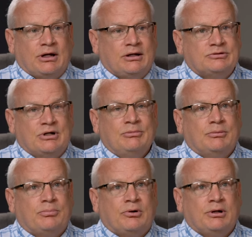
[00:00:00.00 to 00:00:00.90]
And so I'm
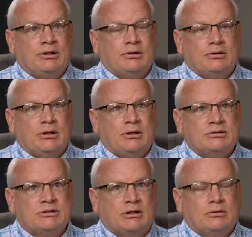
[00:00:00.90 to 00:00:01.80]
up praying and, and
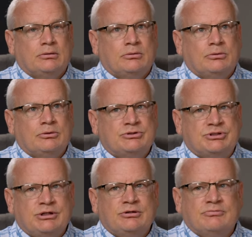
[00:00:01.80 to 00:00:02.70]
it's like,
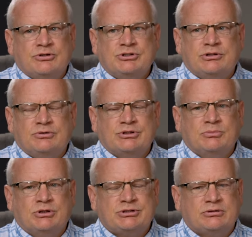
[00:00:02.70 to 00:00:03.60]
seeing the vision of this
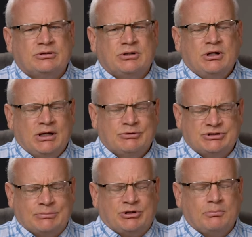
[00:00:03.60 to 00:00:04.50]
ministry, and it was
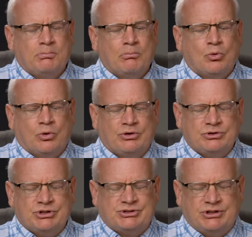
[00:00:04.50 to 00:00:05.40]
something more than
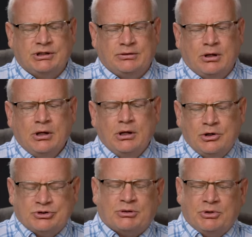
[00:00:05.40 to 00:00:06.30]
just seeing
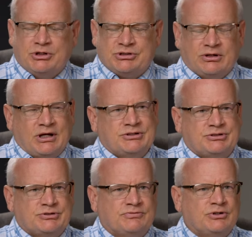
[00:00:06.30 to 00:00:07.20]
here's a ministry that has
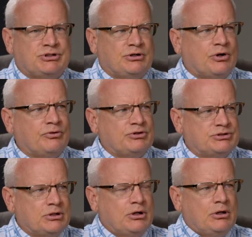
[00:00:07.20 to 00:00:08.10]
this vision and all
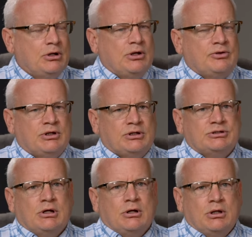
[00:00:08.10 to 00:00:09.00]
these things.
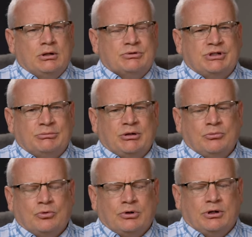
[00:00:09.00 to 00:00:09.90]
There was something
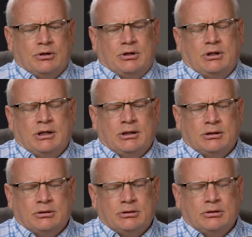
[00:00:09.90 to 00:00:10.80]
more here,
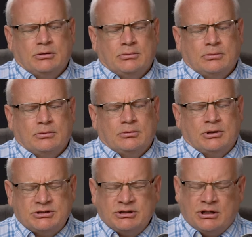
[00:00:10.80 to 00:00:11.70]
and
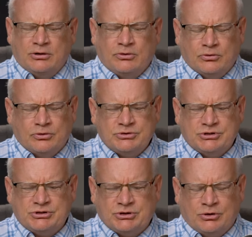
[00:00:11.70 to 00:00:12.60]
next thing I know, the Lord's
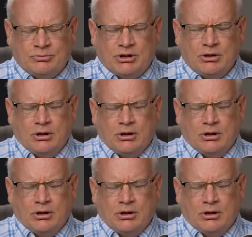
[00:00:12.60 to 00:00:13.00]
just showing me,